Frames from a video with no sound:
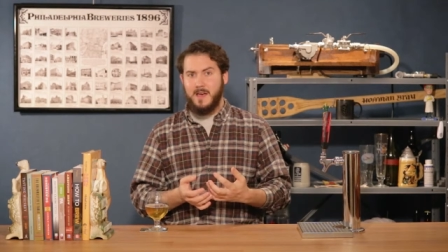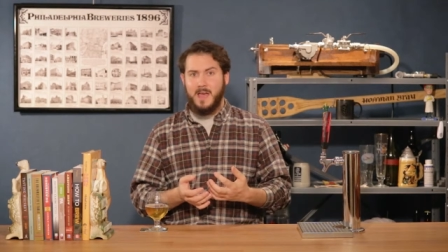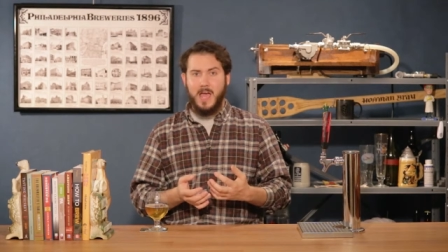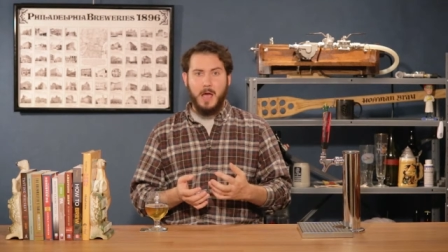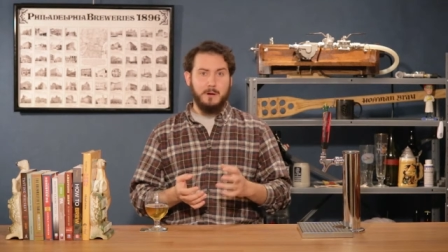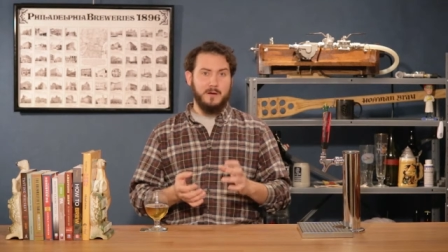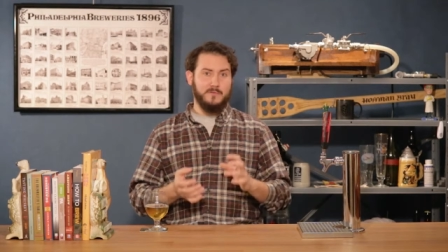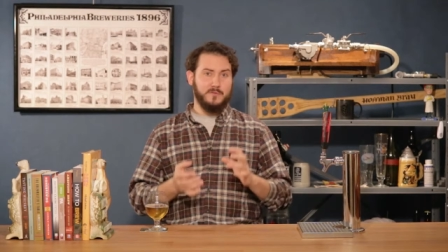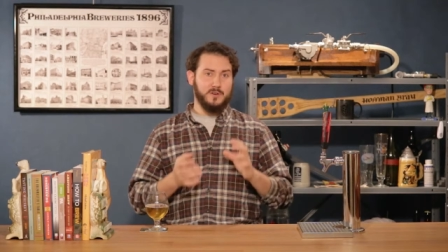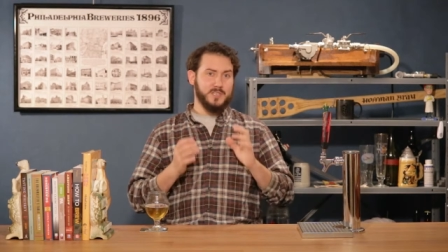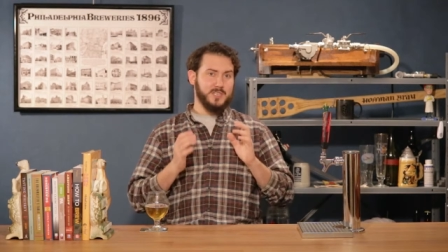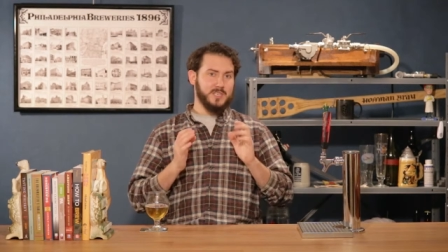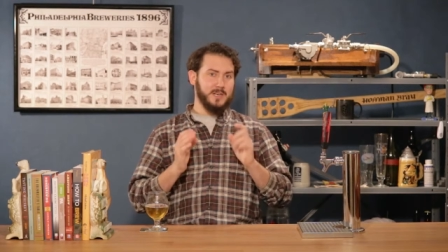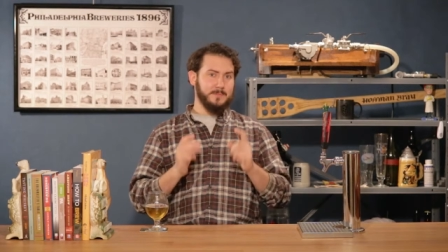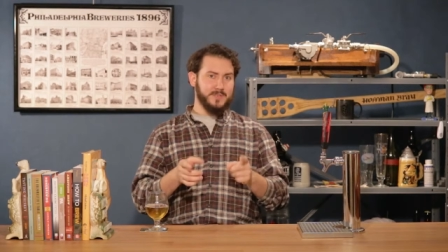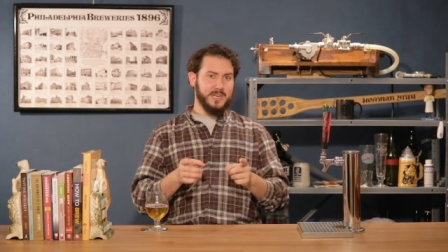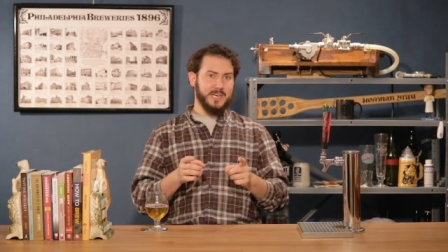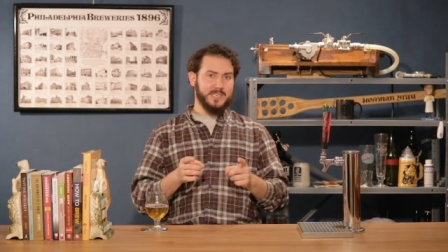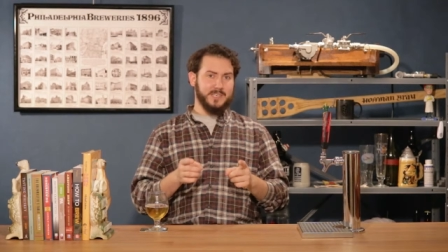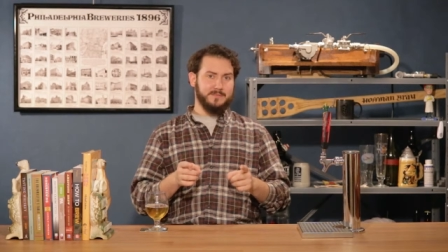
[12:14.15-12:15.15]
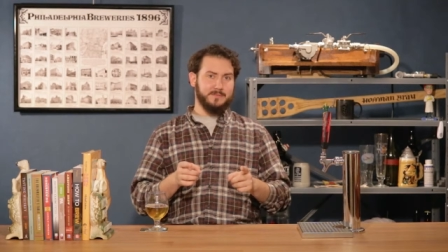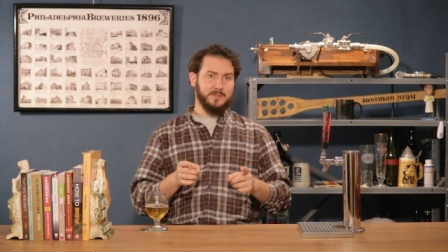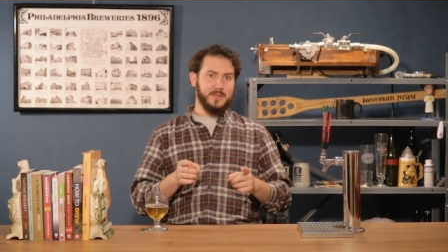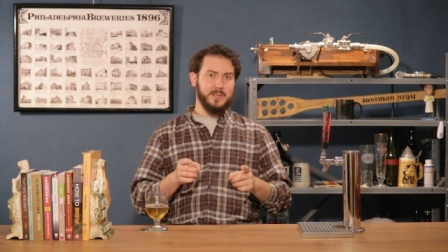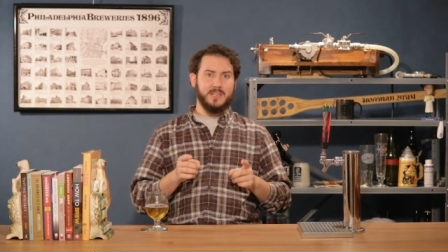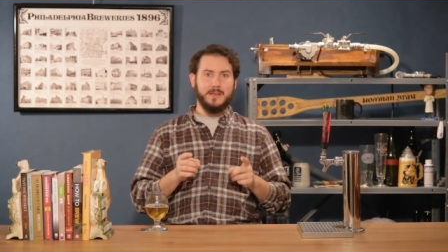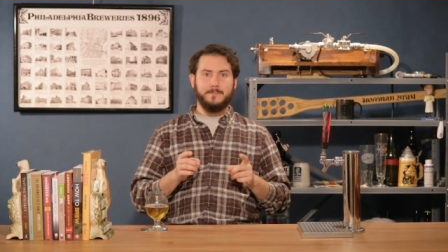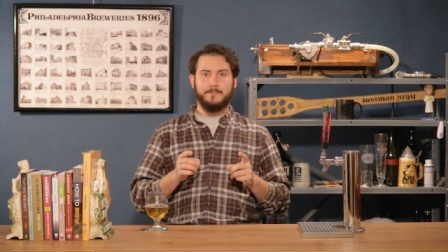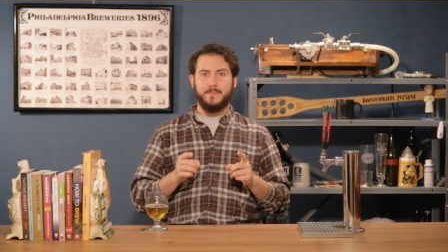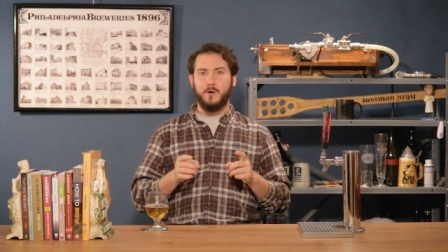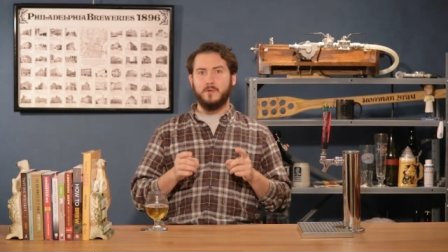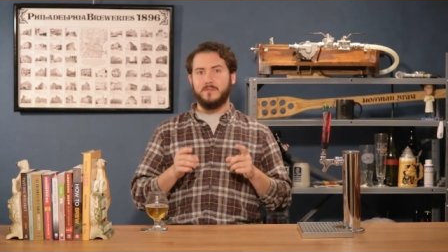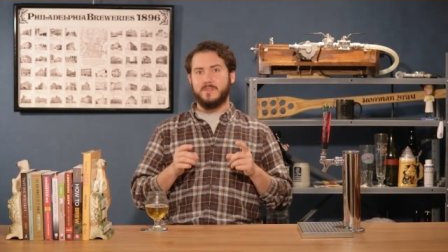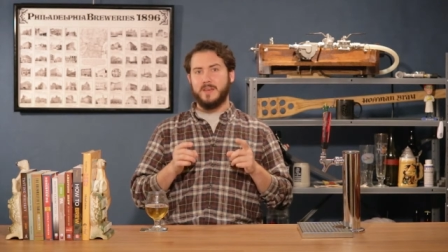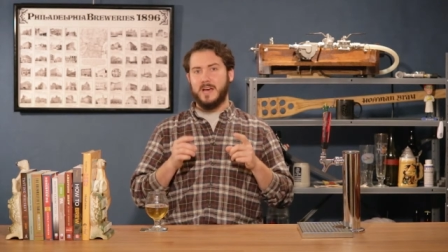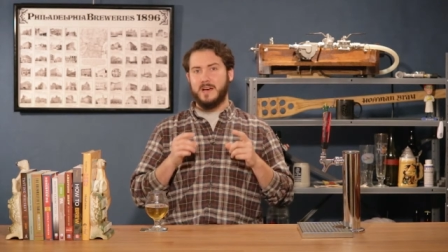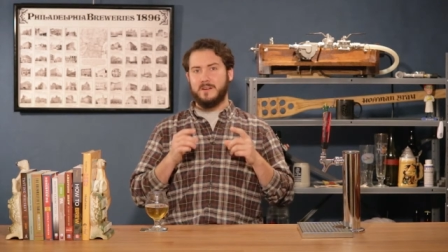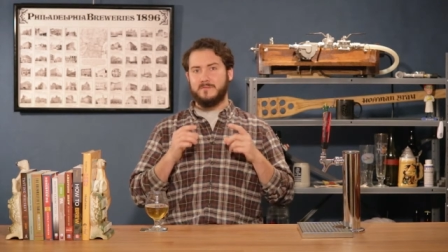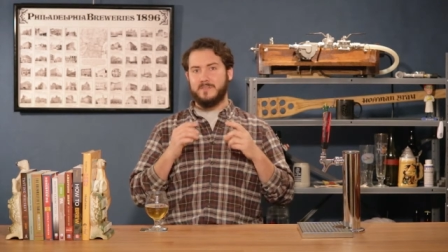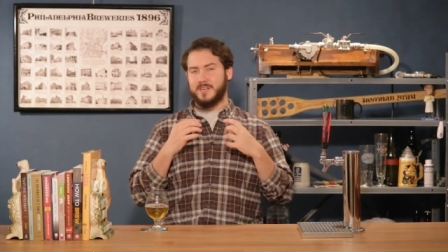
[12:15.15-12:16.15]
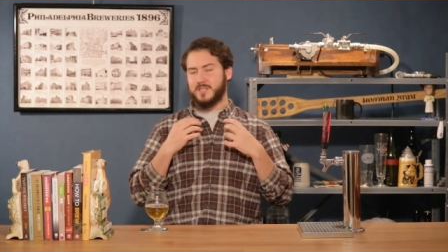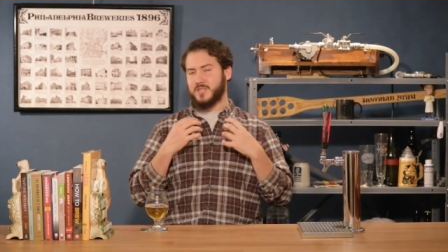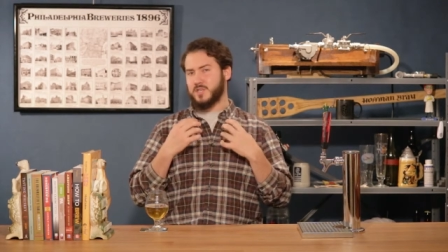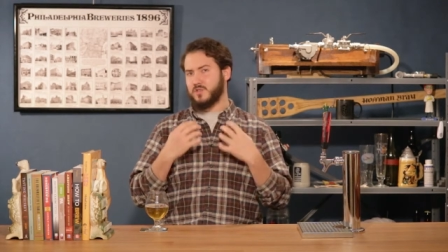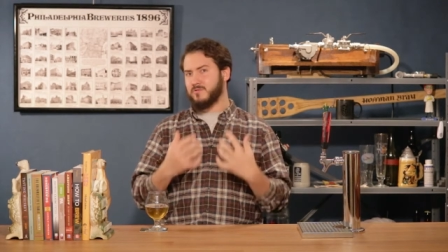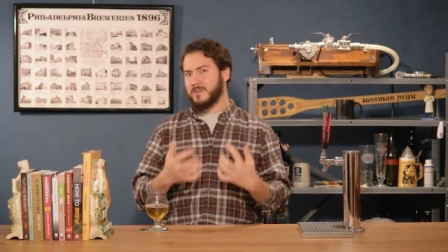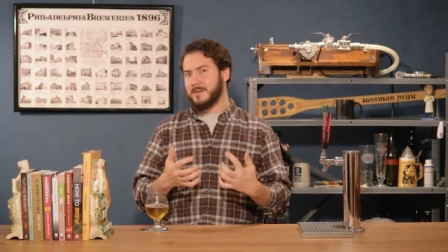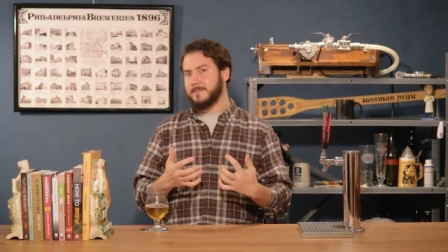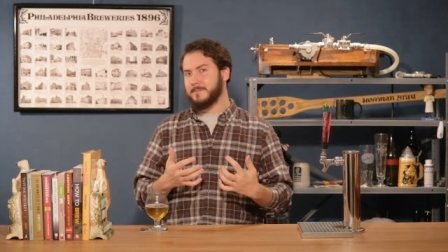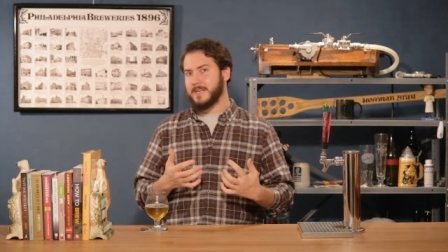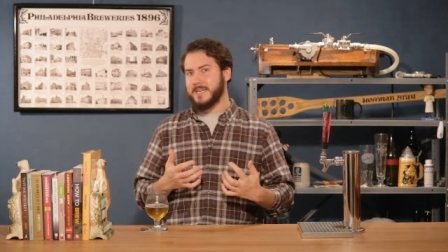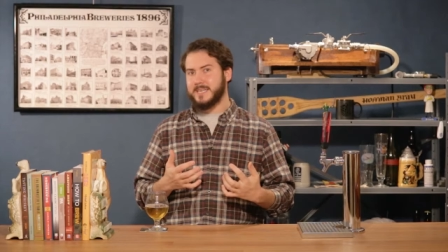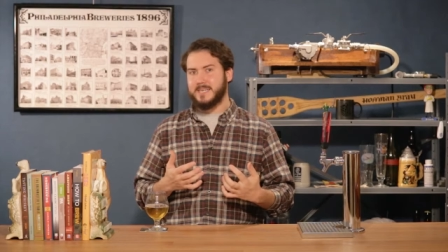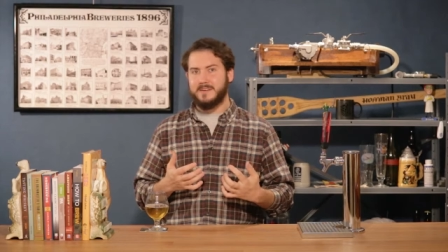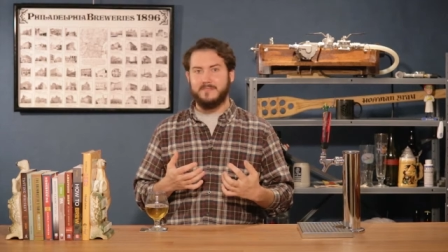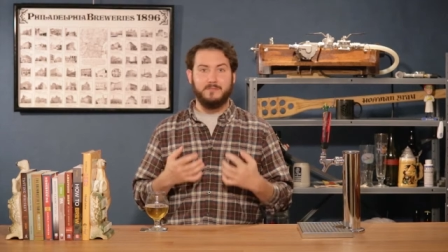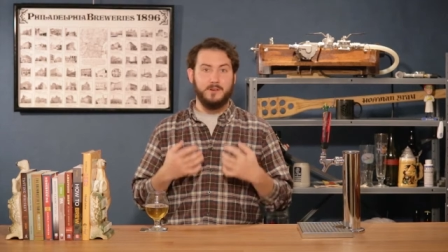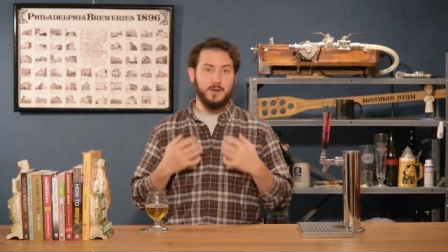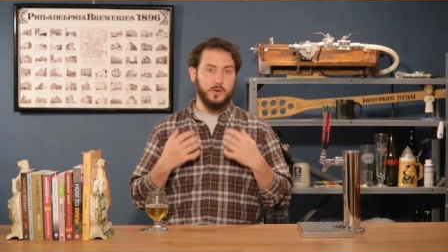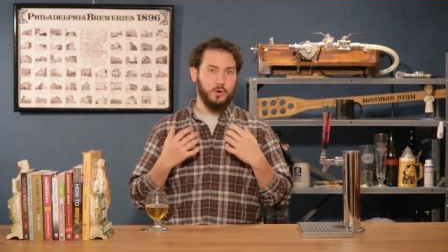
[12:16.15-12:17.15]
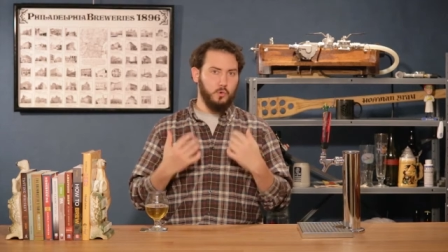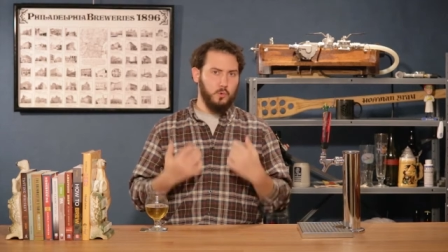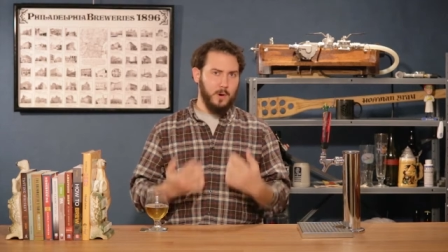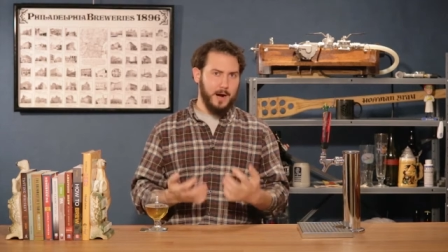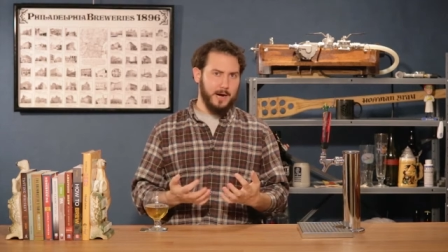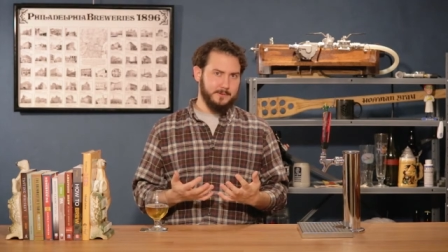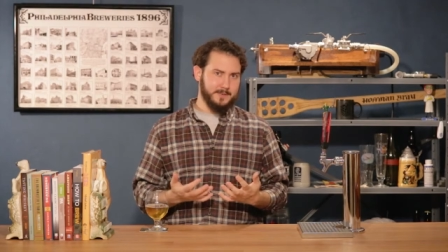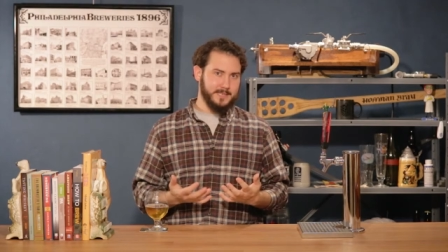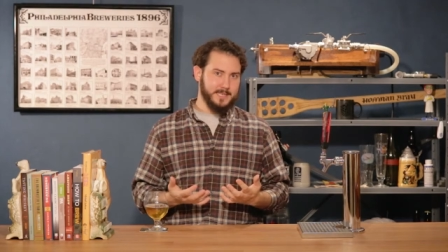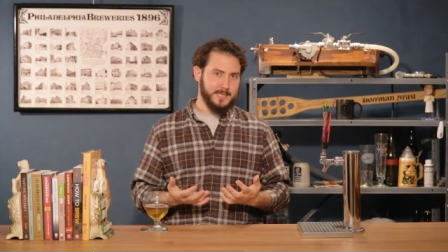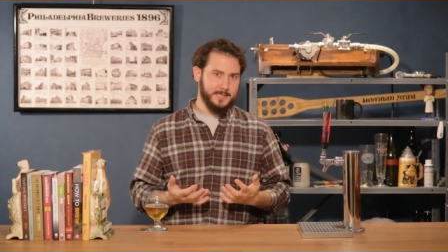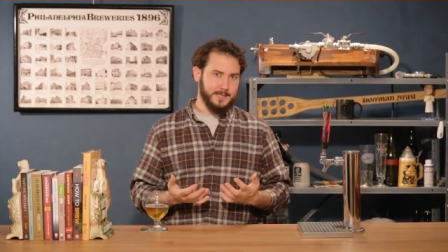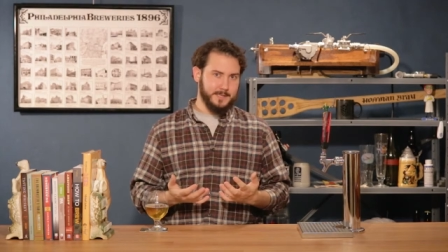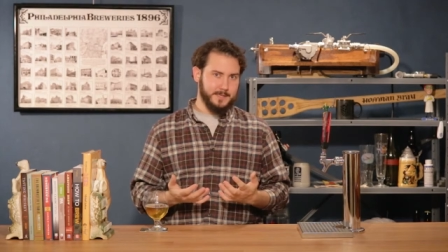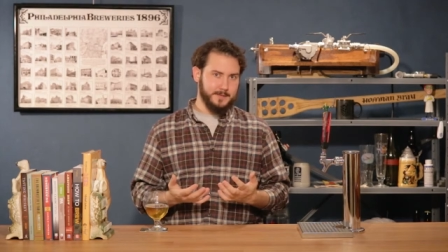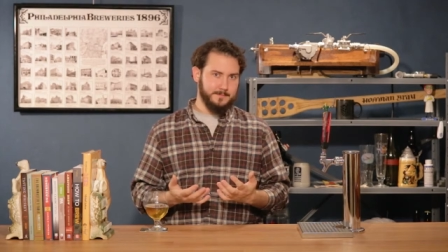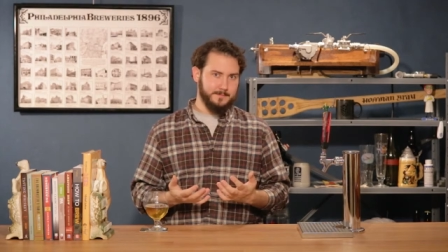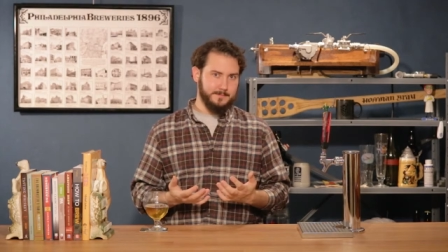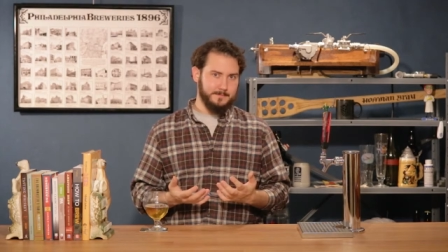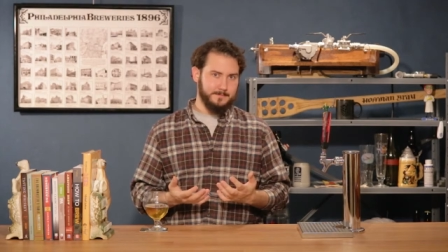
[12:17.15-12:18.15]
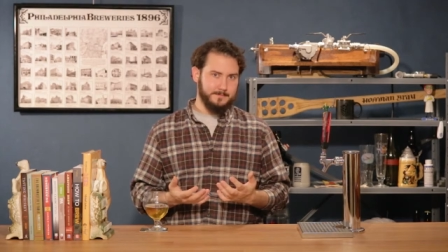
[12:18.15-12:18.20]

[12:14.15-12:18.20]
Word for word: However, subjectively, they both have extremely different qualities.